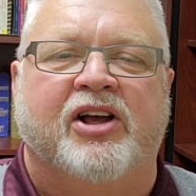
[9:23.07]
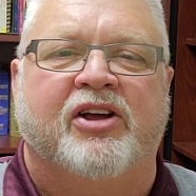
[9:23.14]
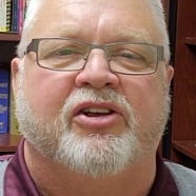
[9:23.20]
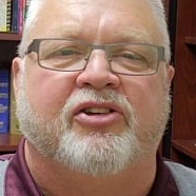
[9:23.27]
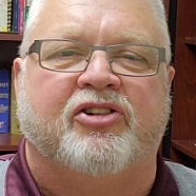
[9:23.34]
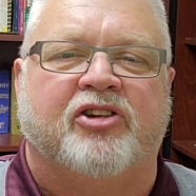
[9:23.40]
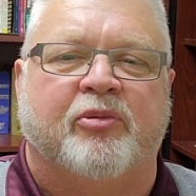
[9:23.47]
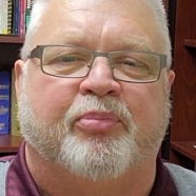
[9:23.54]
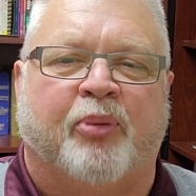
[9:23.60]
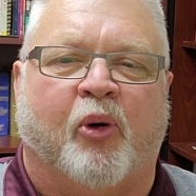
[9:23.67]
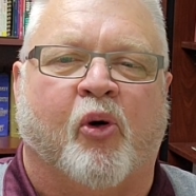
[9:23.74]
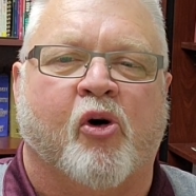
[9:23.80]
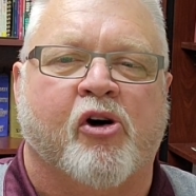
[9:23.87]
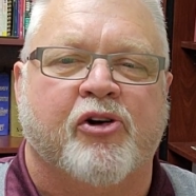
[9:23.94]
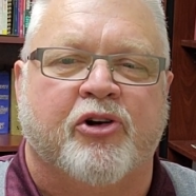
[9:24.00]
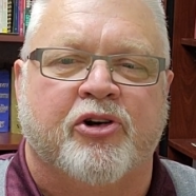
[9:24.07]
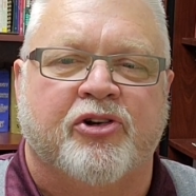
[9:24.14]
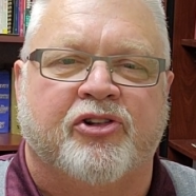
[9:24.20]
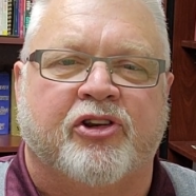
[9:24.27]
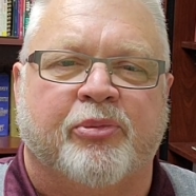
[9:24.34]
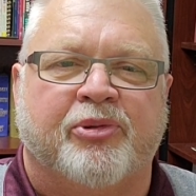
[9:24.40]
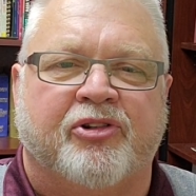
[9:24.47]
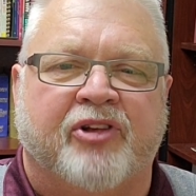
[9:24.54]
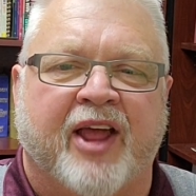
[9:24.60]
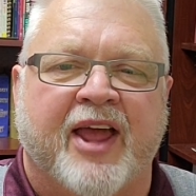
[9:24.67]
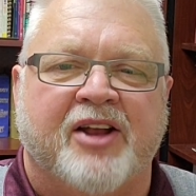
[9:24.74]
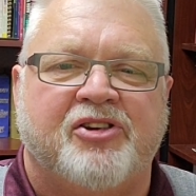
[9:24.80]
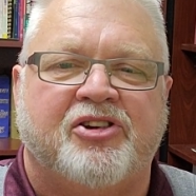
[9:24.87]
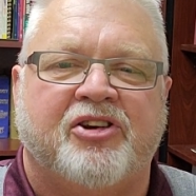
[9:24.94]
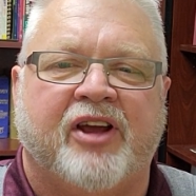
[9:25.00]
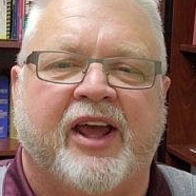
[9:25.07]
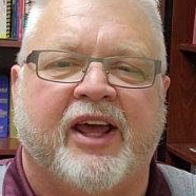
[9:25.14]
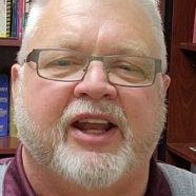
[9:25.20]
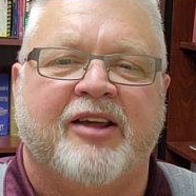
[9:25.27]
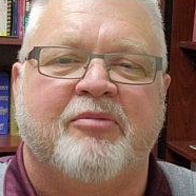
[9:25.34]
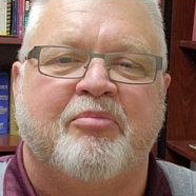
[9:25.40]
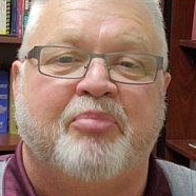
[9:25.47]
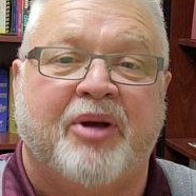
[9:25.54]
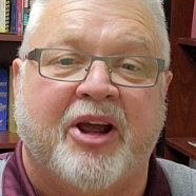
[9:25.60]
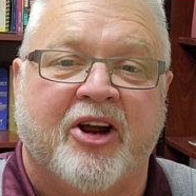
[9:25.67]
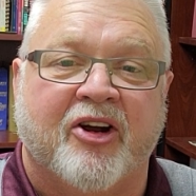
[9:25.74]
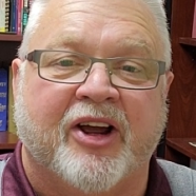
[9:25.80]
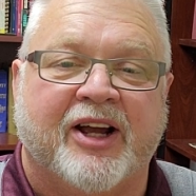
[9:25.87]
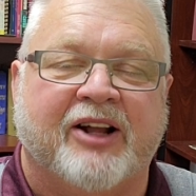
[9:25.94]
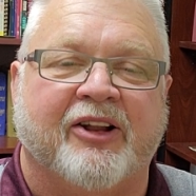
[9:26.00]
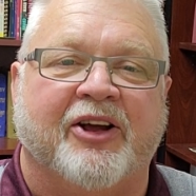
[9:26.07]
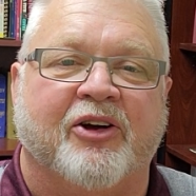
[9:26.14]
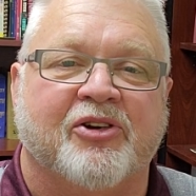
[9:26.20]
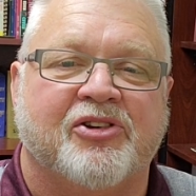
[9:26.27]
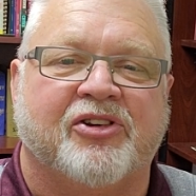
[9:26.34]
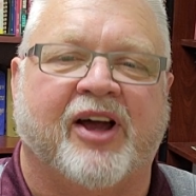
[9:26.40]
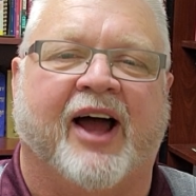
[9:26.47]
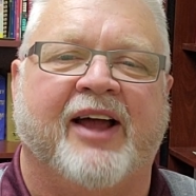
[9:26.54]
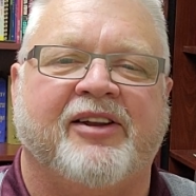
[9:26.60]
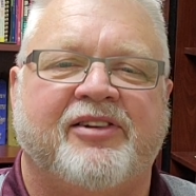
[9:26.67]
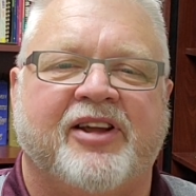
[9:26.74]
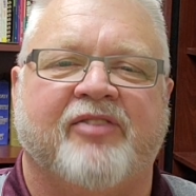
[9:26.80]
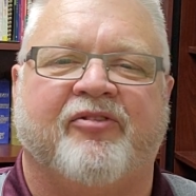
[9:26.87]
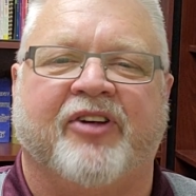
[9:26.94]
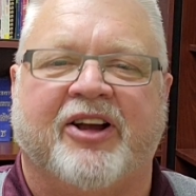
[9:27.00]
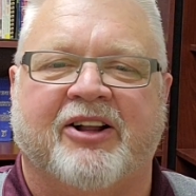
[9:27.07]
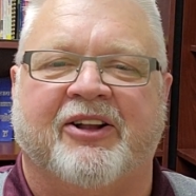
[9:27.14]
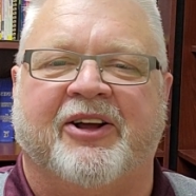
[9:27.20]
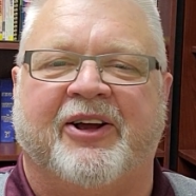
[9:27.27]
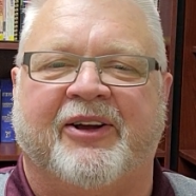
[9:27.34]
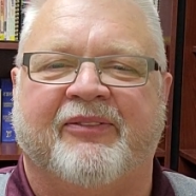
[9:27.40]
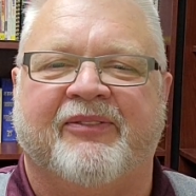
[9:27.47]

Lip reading: support or substantiate empirically or scientifically.